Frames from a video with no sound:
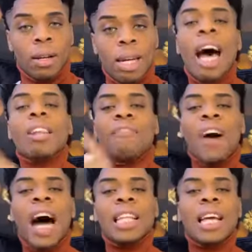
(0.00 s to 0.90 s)
Now the
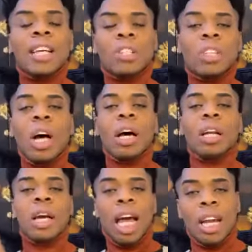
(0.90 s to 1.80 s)
Father and
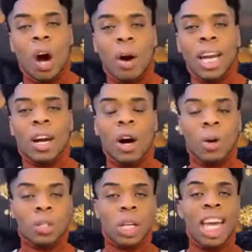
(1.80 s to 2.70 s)
Son and the Holy
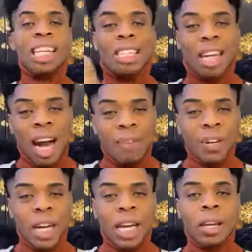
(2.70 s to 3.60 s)
Ghost is
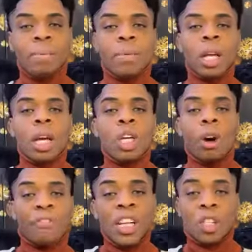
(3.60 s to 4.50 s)
governing
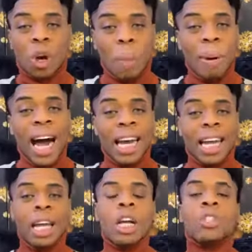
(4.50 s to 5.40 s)
your physical
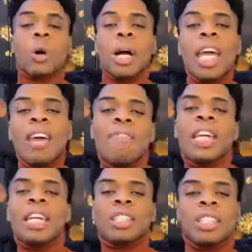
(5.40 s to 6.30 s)
body. So
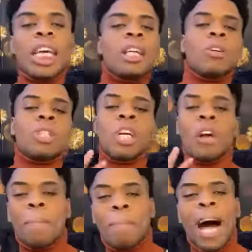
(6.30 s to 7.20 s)
even the signals in
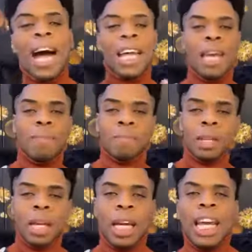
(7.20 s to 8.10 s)
your body
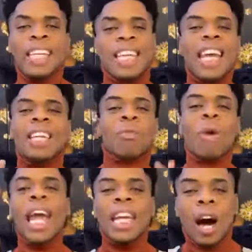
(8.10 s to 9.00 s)
is in the
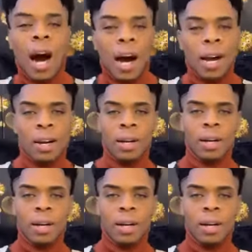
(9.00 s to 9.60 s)
radar